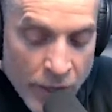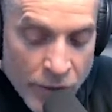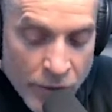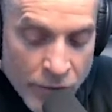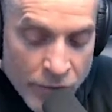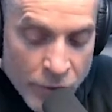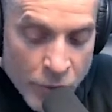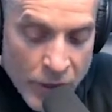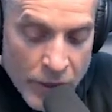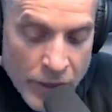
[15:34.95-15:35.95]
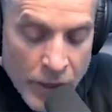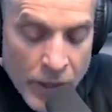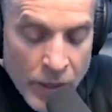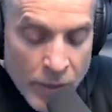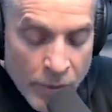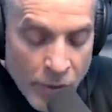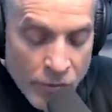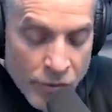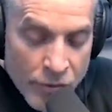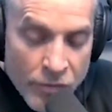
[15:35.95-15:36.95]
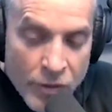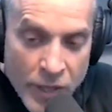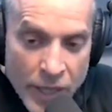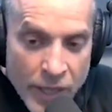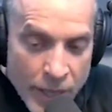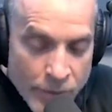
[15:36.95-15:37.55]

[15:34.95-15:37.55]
and you don't feel weak but also, I mean, I don't want to.